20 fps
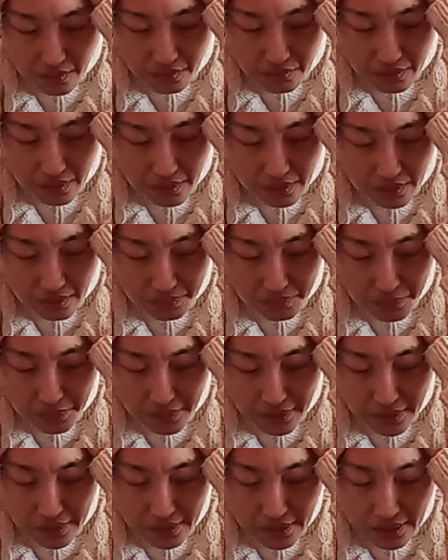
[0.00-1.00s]
with the
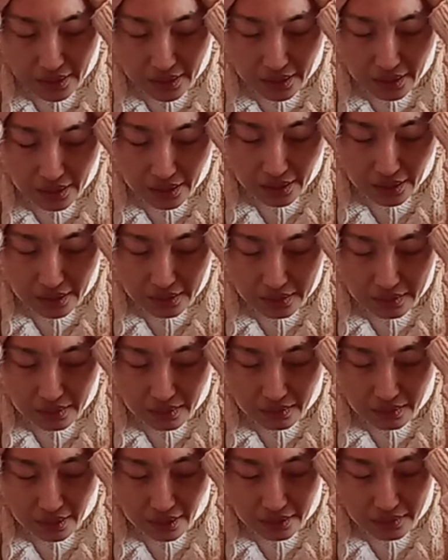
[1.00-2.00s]
breathing and
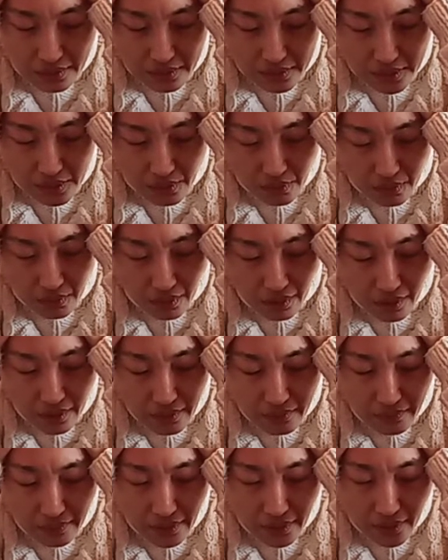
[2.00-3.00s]
then get the
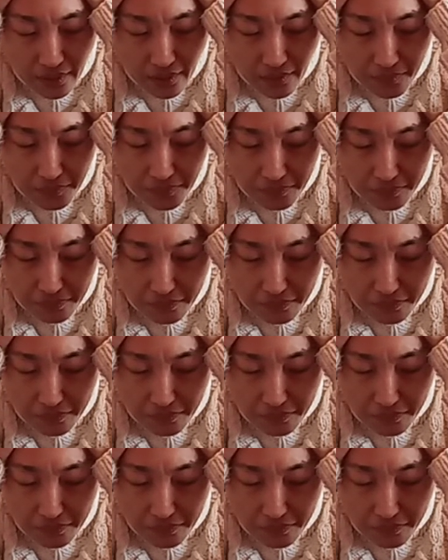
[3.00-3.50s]
saliva.